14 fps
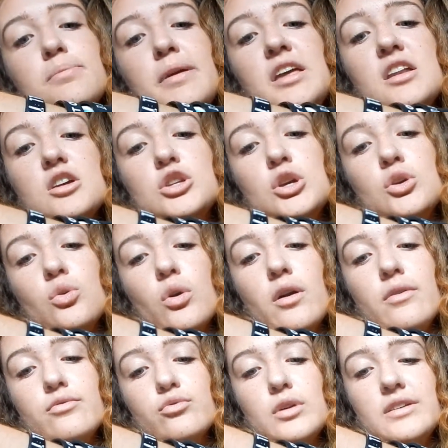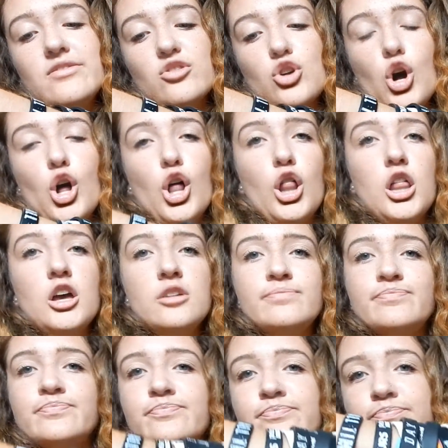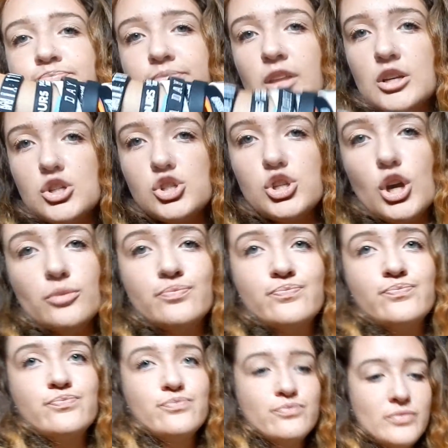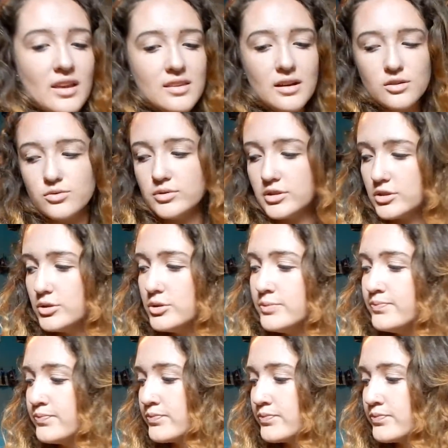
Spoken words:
PETA 2, free for all. So, that was really cool.